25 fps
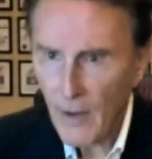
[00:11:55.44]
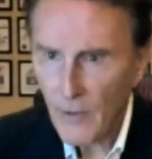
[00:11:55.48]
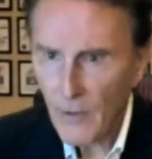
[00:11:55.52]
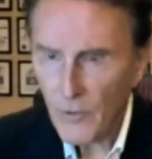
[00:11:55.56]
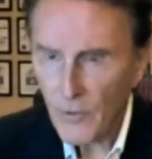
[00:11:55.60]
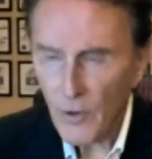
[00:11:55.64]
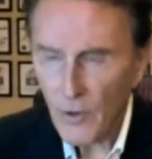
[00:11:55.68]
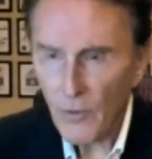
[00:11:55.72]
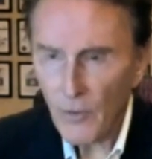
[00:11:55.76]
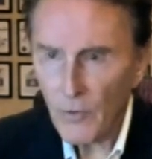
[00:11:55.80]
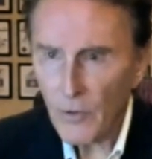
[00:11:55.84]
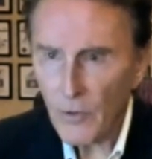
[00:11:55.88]

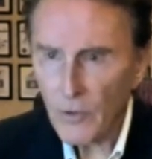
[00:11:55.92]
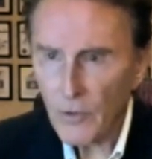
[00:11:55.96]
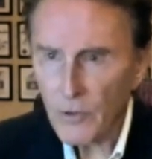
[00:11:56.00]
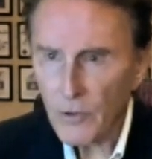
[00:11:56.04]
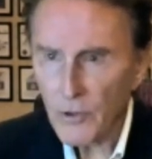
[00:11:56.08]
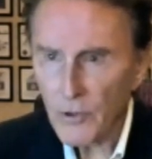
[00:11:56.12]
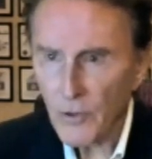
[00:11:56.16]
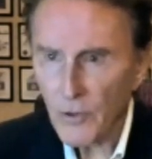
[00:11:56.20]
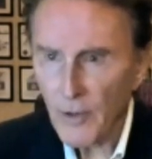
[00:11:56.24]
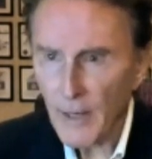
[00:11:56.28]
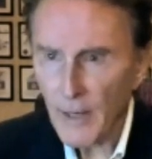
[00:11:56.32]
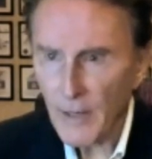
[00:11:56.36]
Don't use
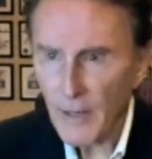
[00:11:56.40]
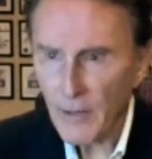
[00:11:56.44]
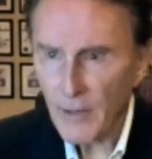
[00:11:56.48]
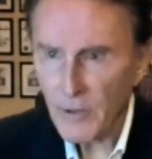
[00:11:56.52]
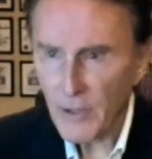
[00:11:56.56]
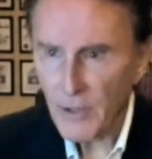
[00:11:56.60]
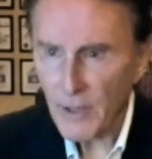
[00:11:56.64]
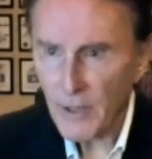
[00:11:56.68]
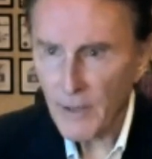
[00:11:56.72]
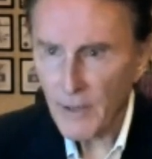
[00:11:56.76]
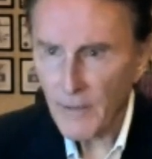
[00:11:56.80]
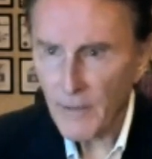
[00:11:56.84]
your
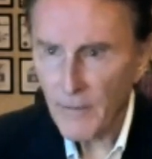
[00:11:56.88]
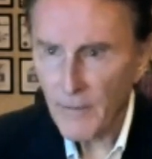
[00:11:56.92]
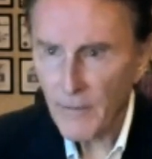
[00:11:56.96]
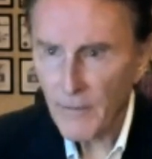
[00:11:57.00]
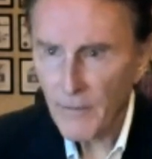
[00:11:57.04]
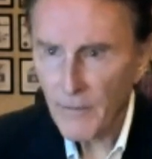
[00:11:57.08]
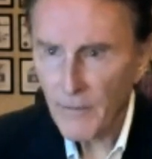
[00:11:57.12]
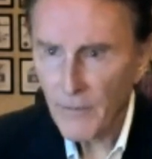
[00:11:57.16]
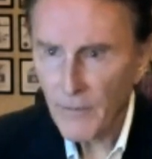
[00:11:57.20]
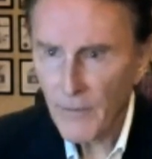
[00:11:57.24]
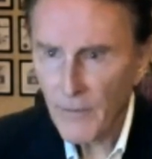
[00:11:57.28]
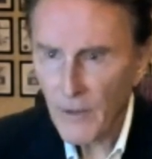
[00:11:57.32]
energy
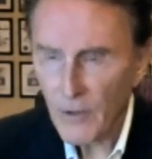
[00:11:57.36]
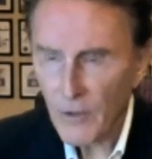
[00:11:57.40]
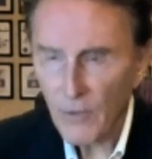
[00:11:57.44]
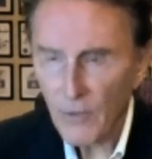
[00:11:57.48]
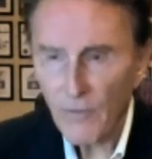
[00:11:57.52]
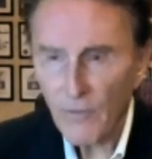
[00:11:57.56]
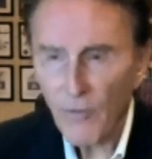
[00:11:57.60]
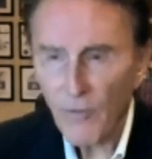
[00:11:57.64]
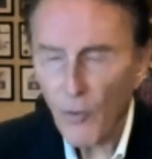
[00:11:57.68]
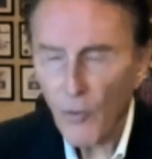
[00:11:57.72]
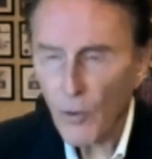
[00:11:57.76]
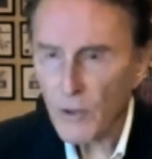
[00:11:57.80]
to
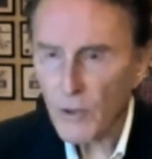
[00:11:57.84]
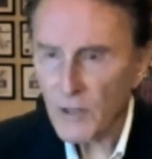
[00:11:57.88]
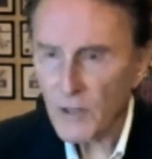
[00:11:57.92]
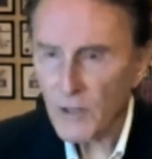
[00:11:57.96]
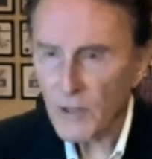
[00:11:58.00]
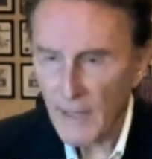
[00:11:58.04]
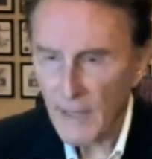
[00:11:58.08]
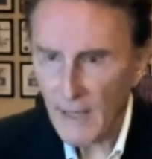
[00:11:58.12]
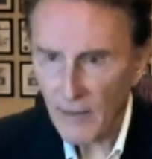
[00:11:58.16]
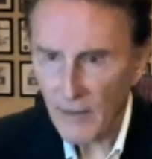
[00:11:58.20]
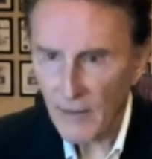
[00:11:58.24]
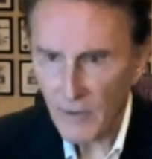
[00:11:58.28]
force an
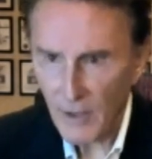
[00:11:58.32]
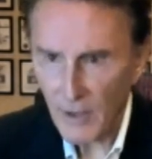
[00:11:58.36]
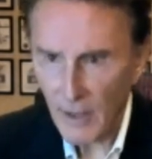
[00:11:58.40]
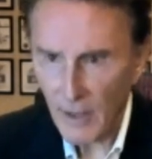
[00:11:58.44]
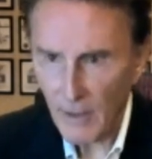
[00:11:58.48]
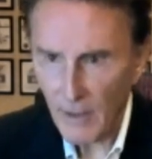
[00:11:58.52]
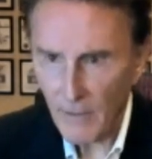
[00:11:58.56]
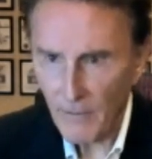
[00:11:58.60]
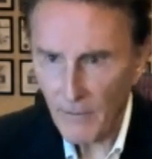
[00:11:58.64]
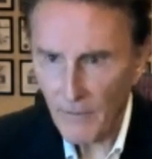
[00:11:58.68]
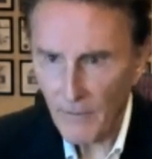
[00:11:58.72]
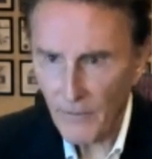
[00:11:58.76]

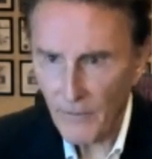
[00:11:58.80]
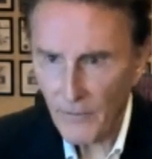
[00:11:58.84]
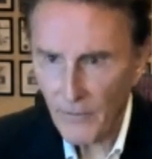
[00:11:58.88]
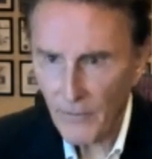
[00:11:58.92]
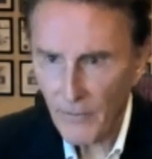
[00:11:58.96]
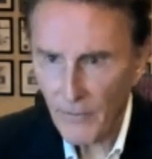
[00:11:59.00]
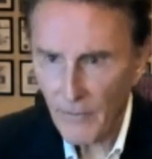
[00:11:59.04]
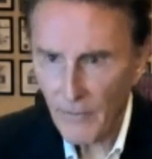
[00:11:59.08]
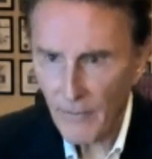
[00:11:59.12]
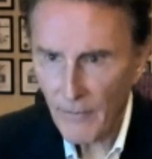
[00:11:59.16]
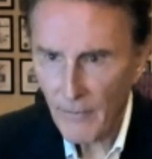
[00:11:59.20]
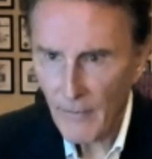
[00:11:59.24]
outcome.
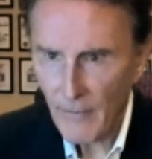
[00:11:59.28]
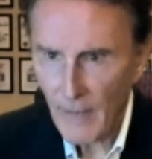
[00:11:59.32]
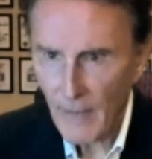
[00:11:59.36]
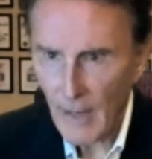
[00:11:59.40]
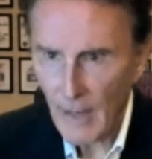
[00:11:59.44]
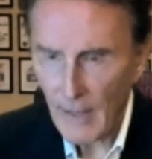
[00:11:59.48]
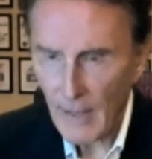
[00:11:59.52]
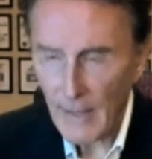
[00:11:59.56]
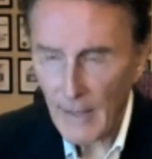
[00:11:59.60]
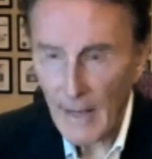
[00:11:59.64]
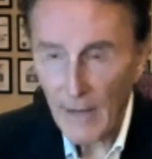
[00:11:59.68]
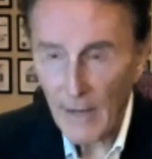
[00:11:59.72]

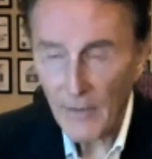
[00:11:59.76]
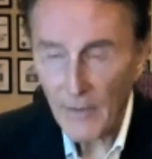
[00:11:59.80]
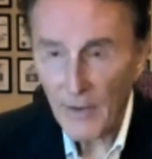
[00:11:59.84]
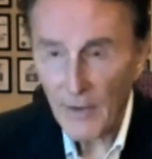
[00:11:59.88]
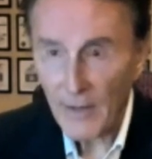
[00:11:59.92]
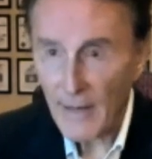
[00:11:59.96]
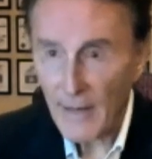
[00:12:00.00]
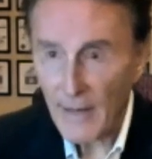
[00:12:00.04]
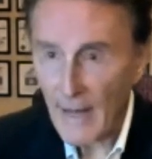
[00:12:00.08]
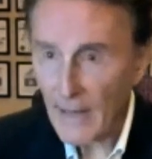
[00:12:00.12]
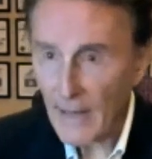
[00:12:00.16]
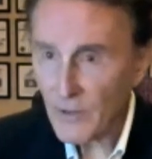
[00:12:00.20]
Allow the
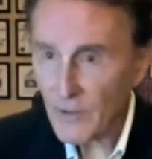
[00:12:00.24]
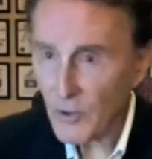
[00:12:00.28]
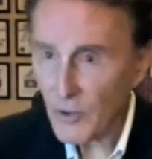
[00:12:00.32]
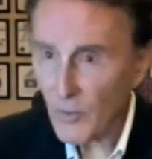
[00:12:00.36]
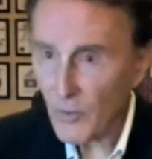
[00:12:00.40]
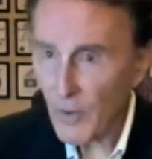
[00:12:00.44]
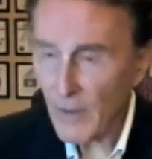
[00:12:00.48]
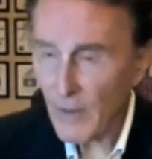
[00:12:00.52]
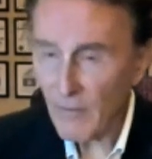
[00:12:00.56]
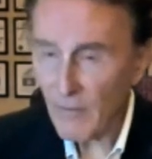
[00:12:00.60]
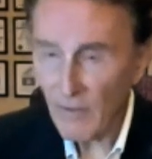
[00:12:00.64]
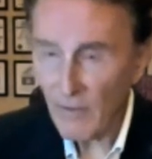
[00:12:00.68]
natural
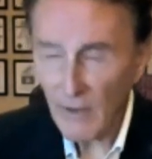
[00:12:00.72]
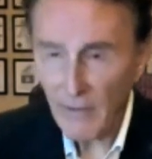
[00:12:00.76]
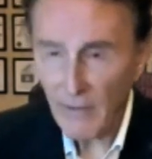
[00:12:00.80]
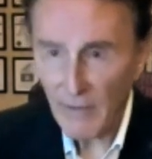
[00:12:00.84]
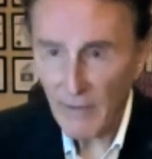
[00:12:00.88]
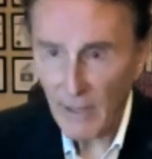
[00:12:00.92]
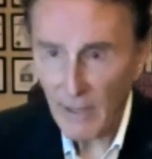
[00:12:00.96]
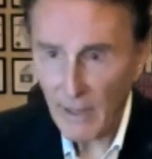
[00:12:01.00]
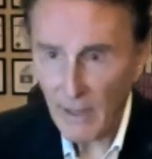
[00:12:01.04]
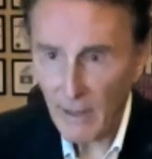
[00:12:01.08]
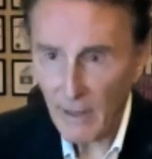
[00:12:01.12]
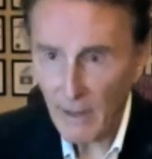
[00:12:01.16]
way of
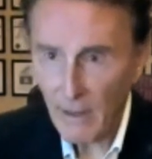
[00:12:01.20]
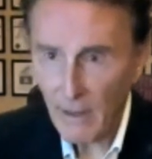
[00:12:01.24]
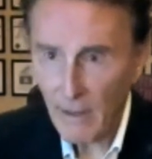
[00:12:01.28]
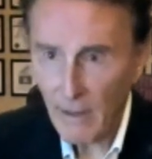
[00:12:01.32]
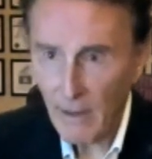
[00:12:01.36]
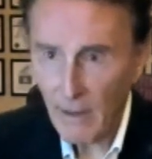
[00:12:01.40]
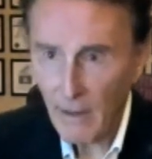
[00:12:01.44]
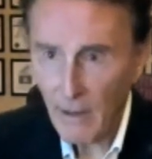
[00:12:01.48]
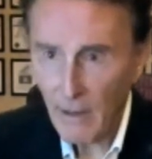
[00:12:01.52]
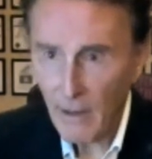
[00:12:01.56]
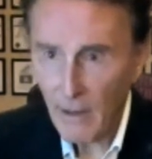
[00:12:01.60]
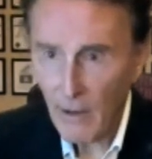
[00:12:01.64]
living,
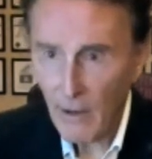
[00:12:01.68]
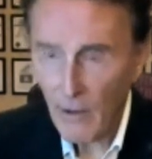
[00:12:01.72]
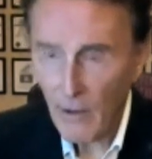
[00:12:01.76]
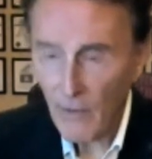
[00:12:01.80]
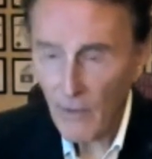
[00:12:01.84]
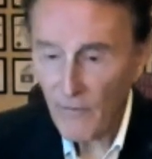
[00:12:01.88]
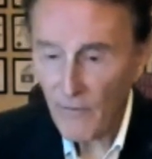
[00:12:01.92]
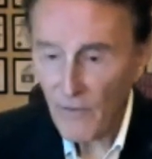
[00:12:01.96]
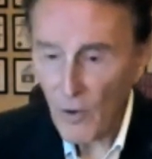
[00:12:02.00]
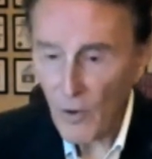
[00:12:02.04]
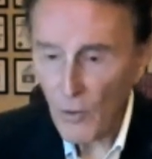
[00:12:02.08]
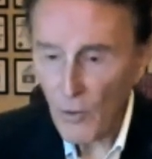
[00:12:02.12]

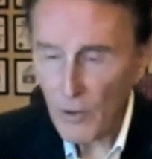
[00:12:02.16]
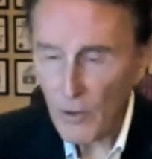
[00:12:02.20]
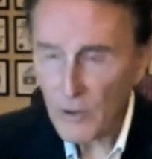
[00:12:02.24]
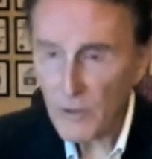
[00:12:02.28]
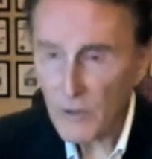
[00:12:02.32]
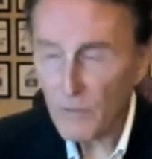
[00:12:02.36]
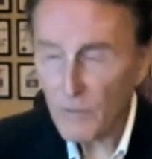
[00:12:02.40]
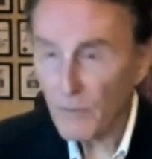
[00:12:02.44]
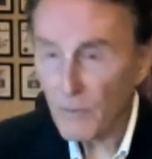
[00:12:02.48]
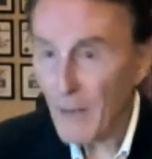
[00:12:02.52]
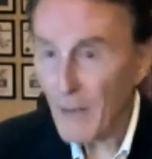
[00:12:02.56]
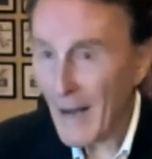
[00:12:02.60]
focus,
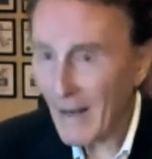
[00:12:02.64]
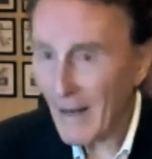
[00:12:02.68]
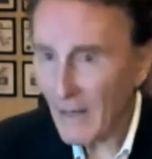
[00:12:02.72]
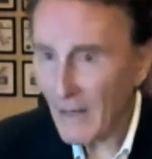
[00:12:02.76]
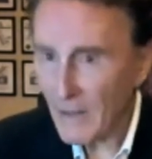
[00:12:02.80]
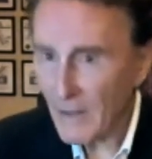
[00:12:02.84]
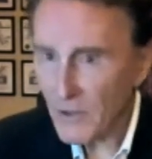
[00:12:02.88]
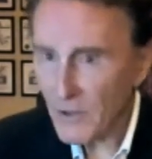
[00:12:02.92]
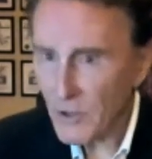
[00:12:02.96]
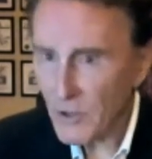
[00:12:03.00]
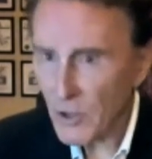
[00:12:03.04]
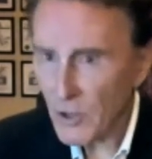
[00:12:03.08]

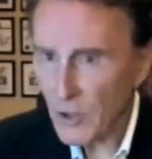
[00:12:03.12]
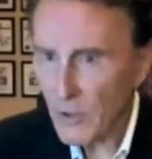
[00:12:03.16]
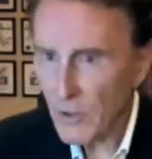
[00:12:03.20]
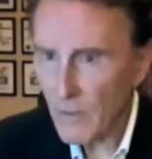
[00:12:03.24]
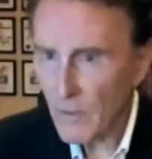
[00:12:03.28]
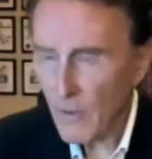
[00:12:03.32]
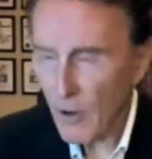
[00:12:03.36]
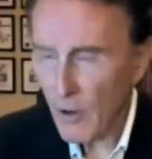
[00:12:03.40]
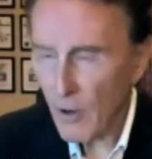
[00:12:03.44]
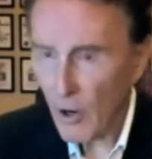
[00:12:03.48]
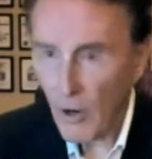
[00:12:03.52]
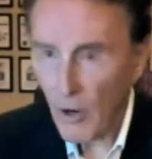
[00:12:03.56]
balance,
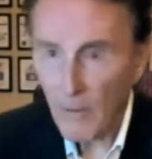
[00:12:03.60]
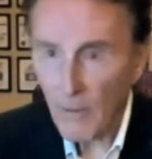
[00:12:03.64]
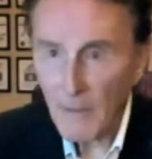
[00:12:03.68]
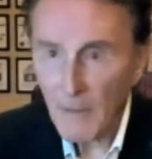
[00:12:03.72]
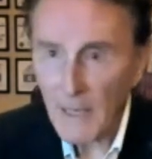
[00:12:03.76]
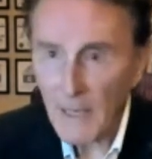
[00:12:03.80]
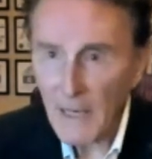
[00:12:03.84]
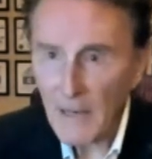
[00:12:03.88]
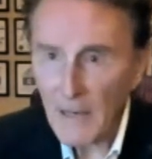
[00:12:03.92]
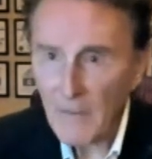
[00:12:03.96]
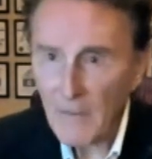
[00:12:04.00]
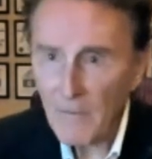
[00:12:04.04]

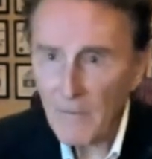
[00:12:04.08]
harmony,